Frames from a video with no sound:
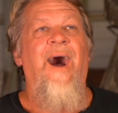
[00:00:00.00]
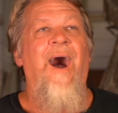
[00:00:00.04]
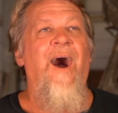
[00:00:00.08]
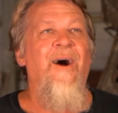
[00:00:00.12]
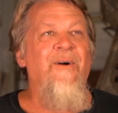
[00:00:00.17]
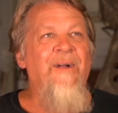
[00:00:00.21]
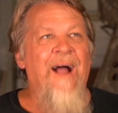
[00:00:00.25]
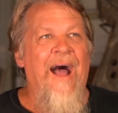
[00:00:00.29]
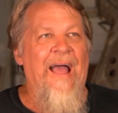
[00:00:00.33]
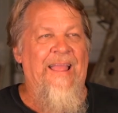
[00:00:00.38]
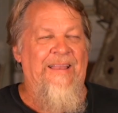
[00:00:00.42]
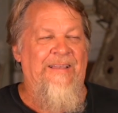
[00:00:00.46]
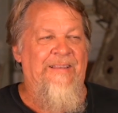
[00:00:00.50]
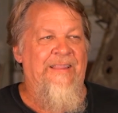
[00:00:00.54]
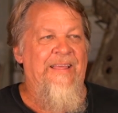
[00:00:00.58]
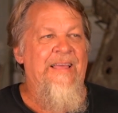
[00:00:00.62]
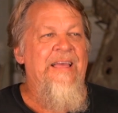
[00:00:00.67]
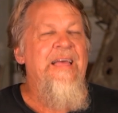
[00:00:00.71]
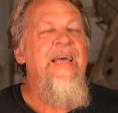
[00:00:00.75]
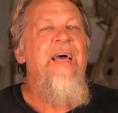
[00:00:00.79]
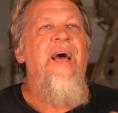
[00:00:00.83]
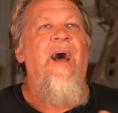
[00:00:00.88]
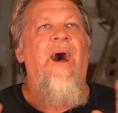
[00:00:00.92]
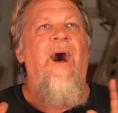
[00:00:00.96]
All right.
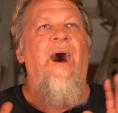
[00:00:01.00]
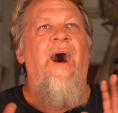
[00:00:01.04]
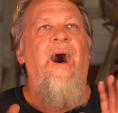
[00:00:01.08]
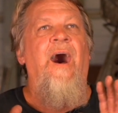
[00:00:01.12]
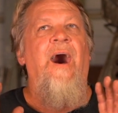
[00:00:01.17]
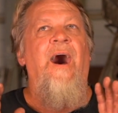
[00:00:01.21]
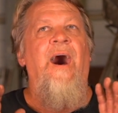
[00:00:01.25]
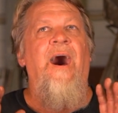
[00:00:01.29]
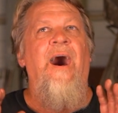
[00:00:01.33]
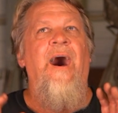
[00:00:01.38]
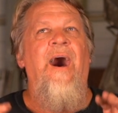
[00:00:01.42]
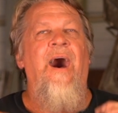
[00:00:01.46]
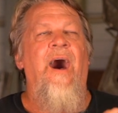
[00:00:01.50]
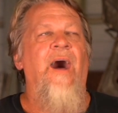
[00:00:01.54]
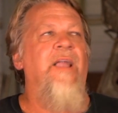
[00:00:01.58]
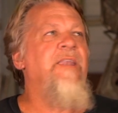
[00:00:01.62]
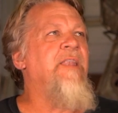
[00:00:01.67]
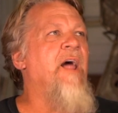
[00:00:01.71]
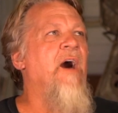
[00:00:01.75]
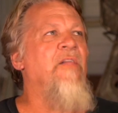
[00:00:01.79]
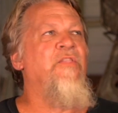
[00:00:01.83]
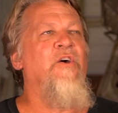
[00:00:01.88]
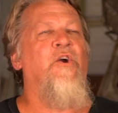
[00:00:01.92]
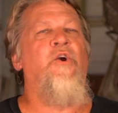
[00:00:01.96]

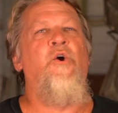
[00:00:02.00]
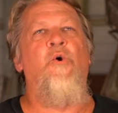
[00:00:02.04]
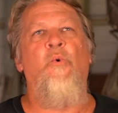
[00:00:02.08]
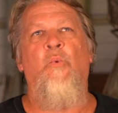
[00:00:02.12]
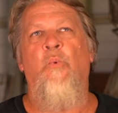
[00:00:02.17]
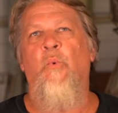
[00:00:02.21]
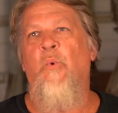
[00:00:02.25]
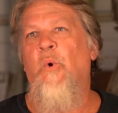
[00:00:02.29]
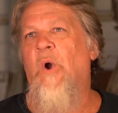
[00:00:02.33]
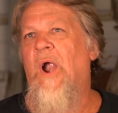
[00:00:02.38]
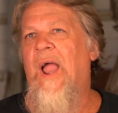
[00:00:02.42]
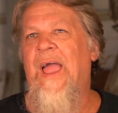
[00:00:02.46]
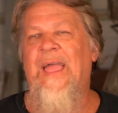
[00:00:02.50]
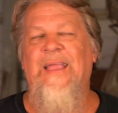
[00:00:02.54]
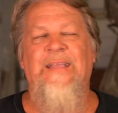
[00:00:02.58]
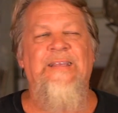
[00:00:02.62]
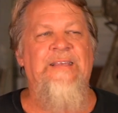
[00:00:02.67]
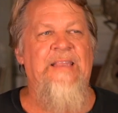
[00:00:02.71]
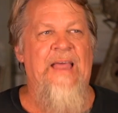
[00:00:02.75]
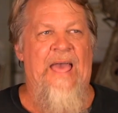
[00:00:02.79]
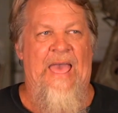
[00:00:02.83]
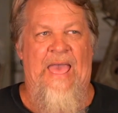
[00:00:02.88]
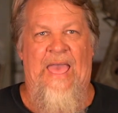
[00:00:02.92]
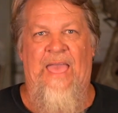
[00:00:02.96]
Another
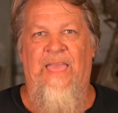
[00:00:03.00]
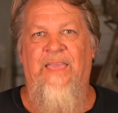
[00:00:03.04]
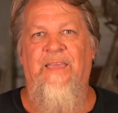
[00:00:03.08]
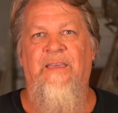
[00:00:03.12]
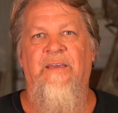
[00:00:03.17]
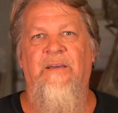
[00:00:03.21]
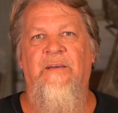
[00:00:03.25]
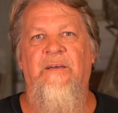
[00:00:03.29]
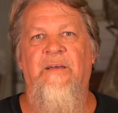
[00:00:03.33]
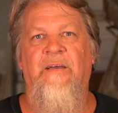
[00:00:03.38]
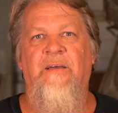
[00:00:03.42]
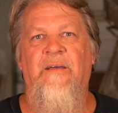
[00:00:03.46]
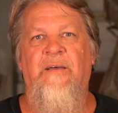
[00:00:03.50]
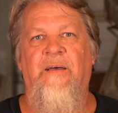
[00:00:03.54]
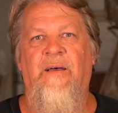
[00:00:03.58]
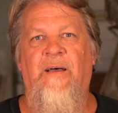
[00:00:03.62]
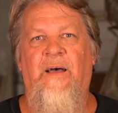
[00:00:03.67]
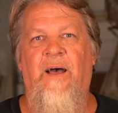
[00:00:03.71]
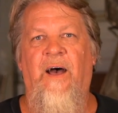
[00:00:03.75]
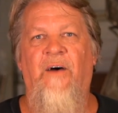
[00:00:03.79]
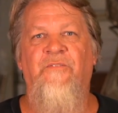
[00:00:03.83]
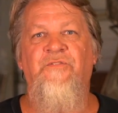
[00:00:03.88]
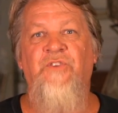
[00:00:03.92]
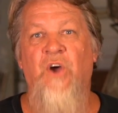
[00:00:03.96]
great day
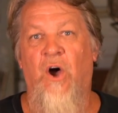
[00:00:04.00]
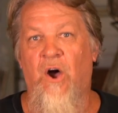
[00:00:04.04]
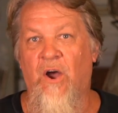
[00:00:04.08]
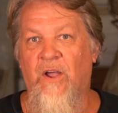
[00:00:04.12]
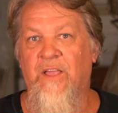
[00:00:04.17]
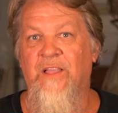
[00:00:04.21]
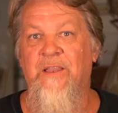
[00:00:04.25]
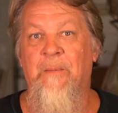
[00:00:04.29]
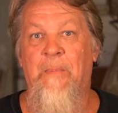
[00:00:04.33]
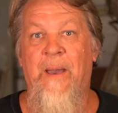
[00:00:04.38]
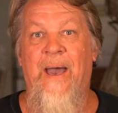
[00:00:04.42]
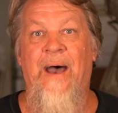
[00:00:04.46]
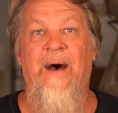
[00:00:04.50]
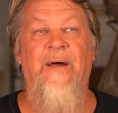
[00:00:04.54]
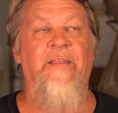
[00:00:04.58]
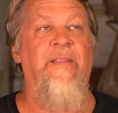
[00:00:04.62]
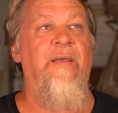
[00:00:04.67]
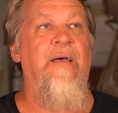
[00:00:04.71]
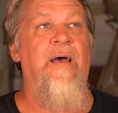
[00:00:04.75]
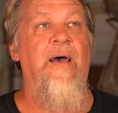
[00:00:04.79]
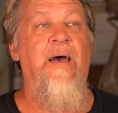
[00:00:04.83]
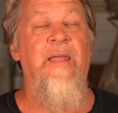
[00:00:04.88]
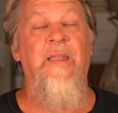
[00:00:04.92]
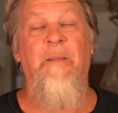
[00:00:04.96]
of talking
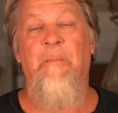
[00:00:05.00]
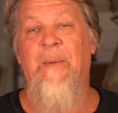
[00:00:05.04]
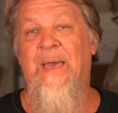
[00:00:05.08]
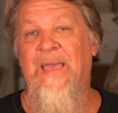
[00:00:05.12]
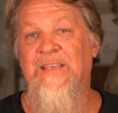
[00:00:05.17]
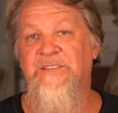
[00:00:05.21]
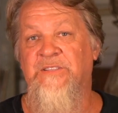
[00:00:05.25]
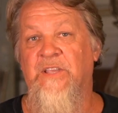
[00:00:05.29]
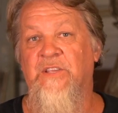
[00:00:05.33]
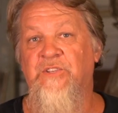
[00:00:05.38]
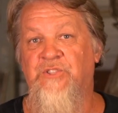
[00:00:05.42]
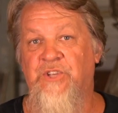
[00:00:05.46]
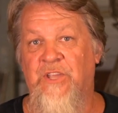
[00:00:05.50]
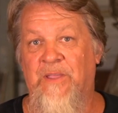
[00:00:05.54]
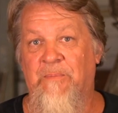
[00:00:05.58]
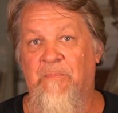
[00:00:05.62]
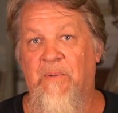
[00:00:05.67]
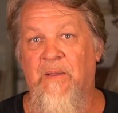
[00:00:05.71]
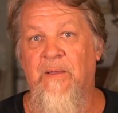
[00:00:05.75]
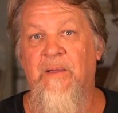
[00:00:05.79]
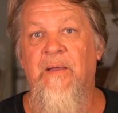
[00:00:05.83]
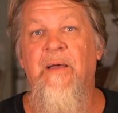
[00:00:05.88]
about an amazing Jeep.